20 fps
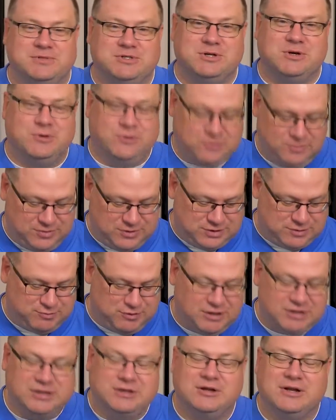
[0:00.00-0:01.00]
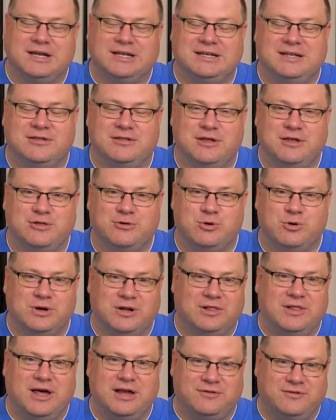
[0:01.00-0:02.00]
So it's probably a good idea they threw in
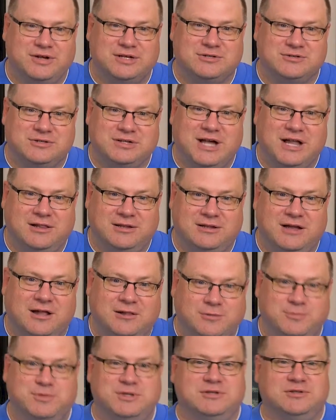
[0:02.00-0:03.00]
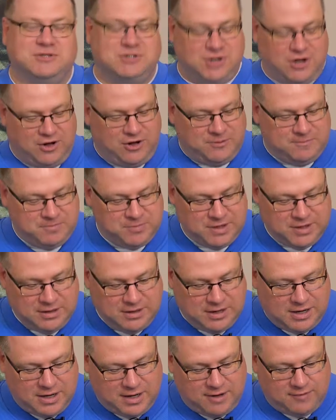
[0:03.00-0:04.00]
a lot of extra dollar bills, y'all,
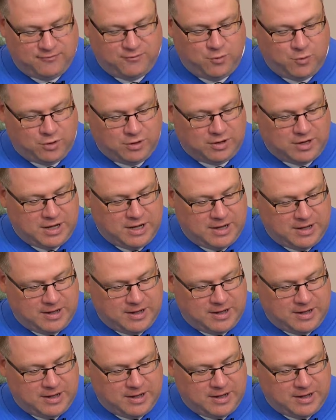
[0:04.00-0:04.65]
for